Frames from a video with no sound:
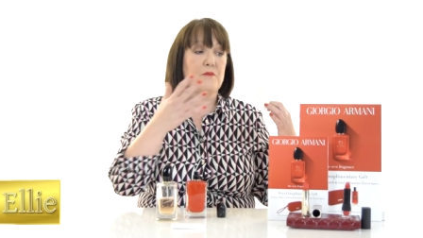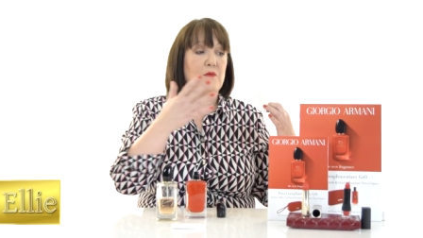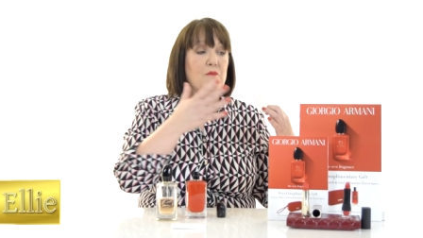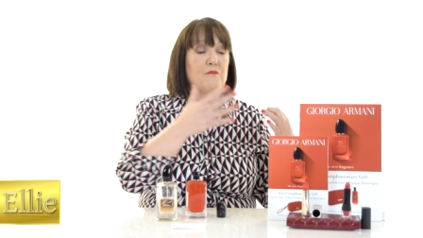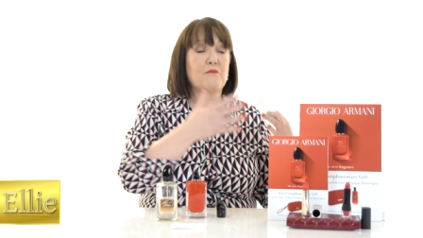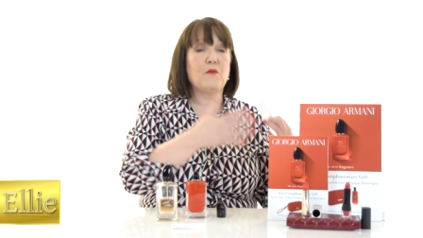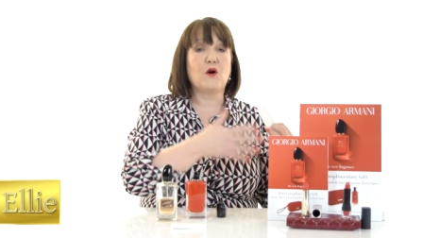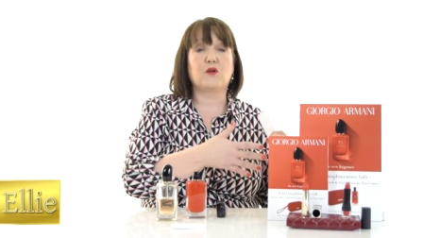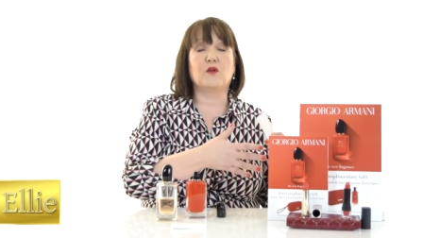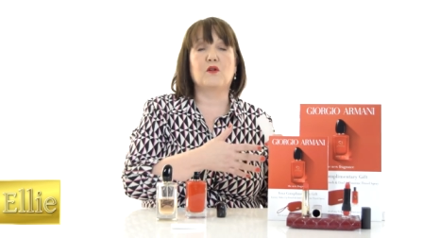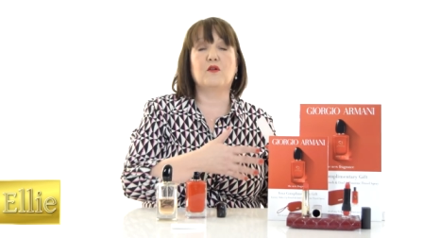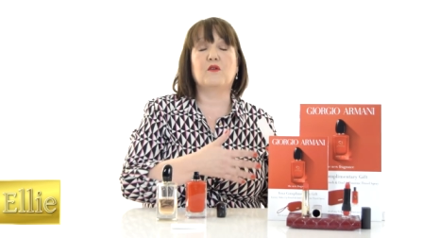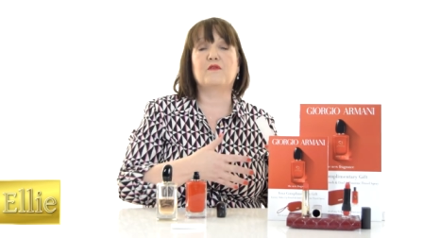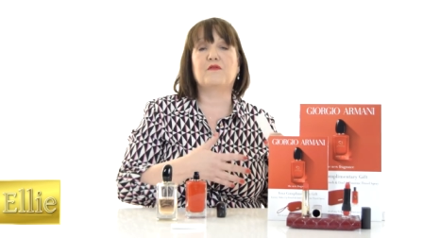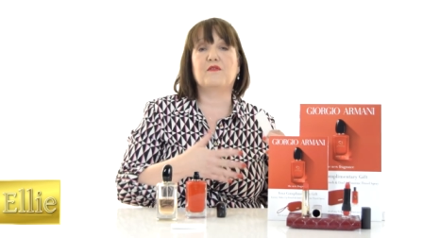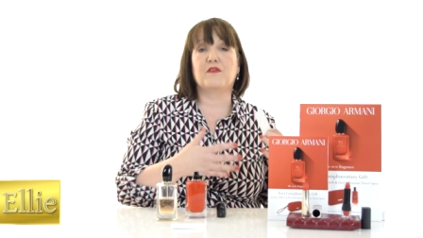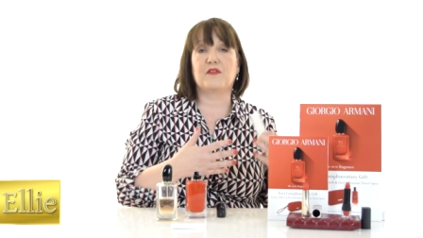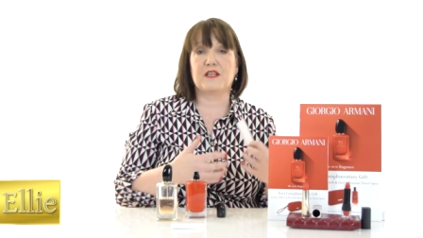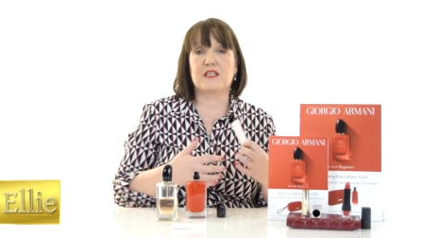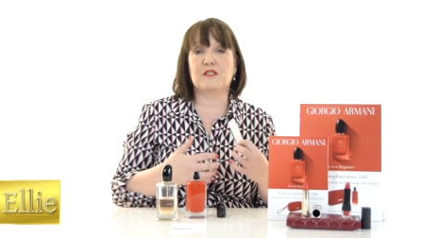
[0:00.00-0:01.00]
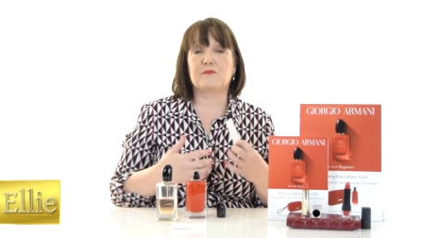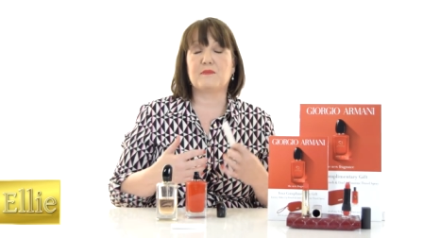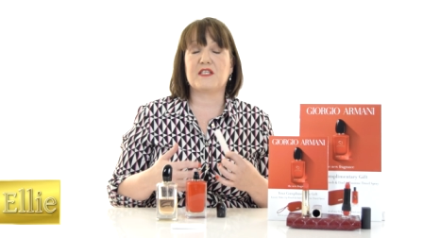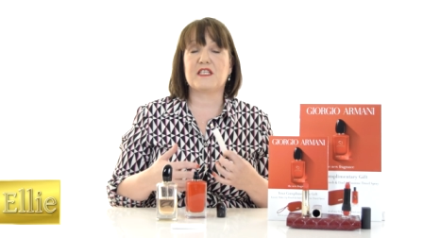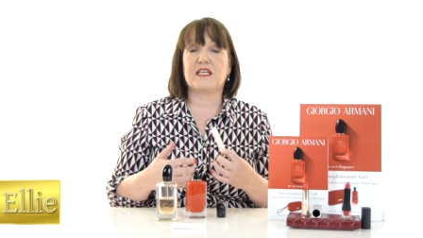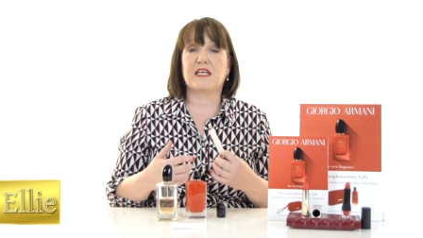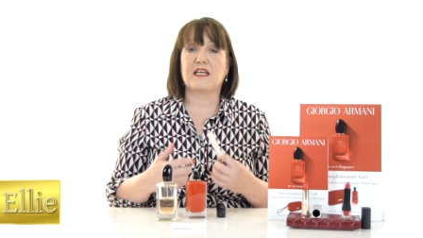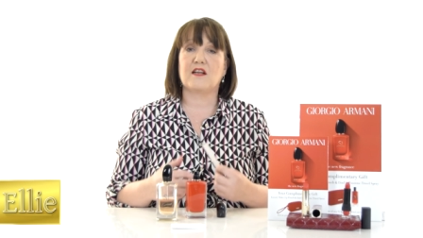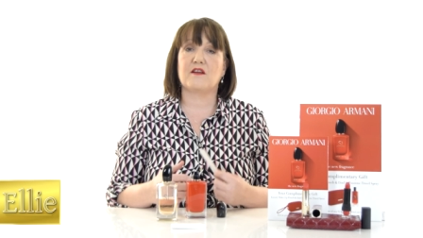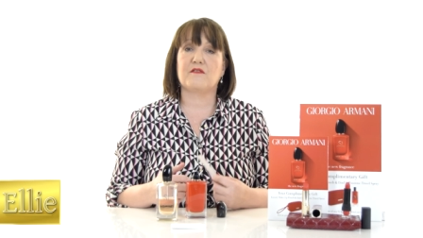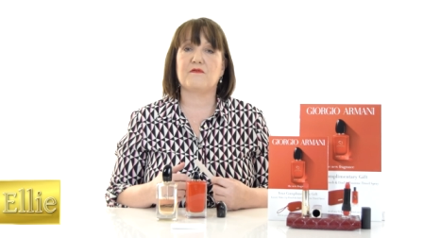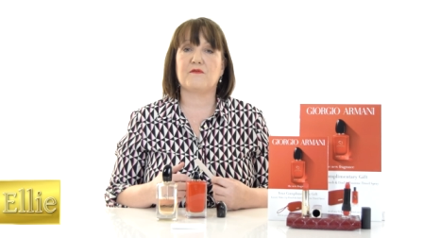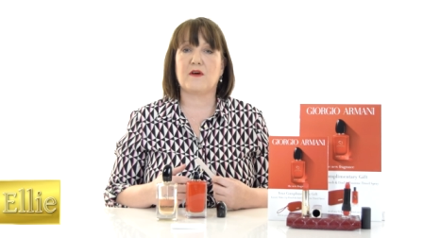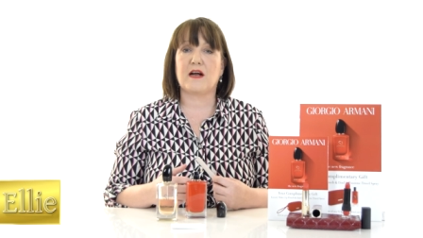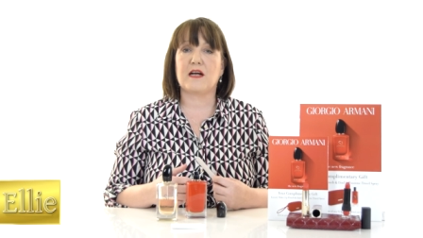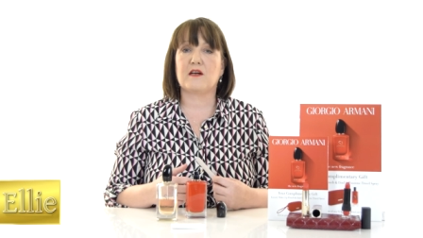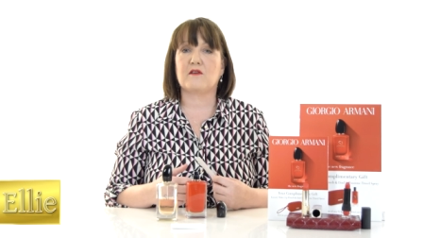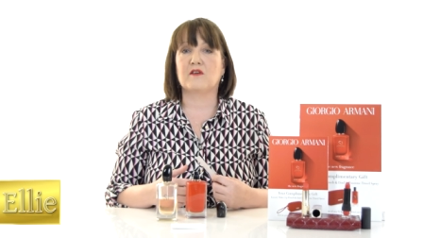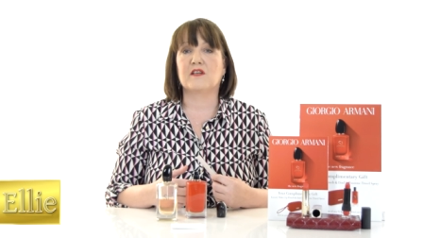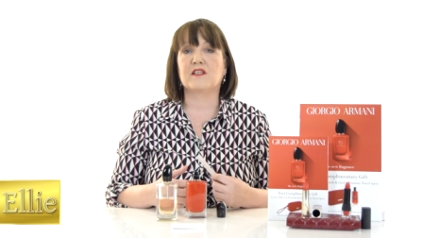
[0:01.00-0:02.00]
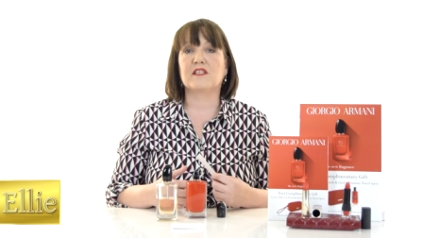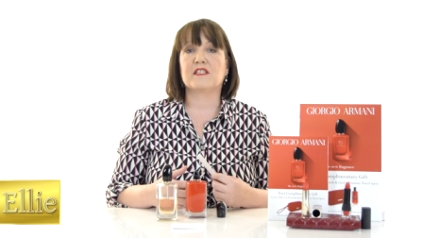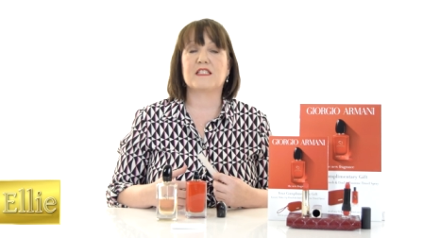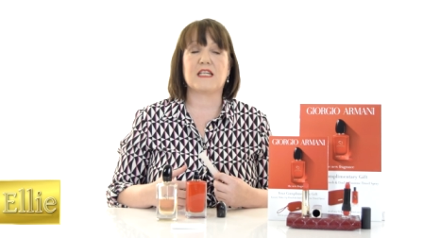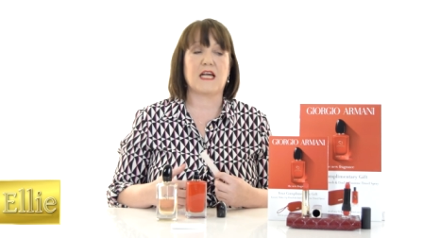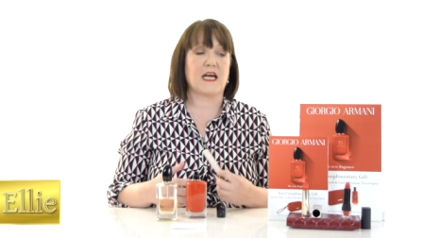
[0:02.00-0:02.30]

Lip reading: model for this particular fragrance,